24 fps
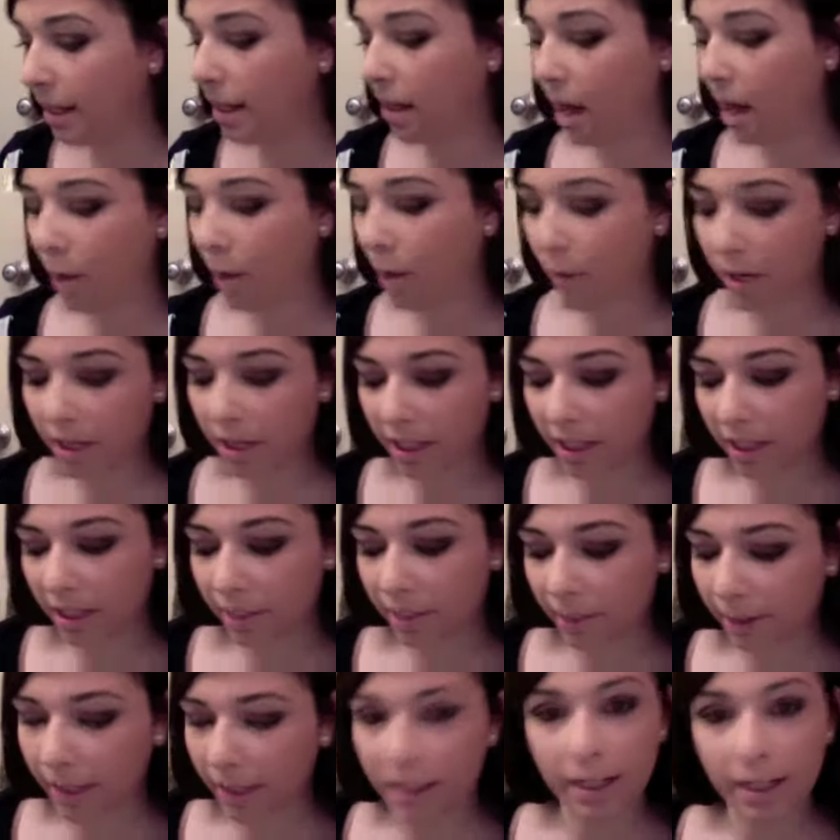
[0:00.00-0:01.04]
I want to keep
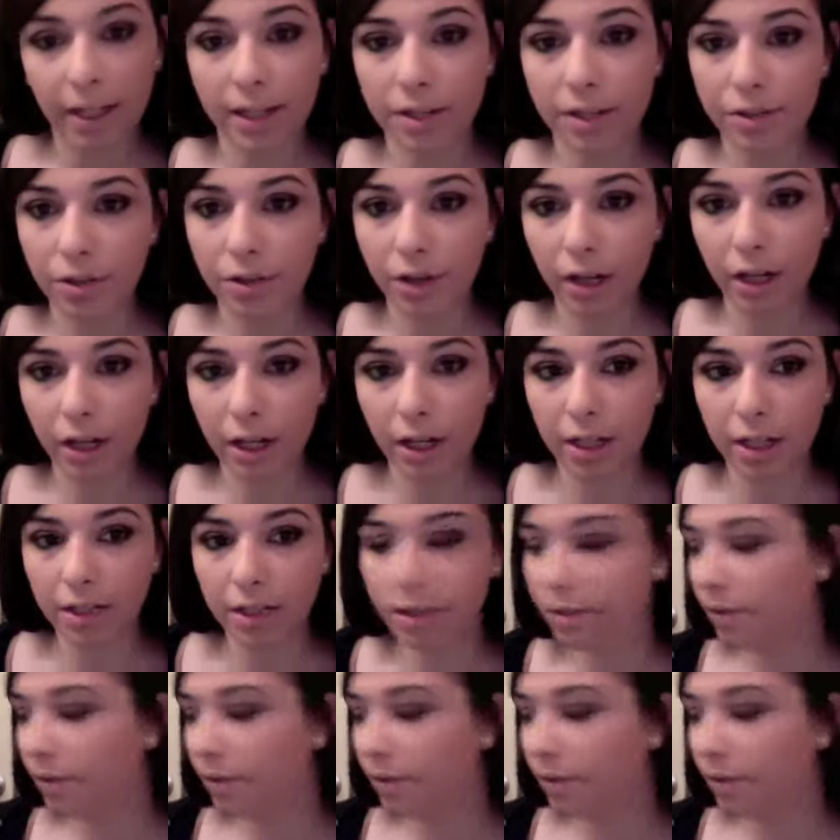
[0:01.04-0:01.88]
like a nice gradient,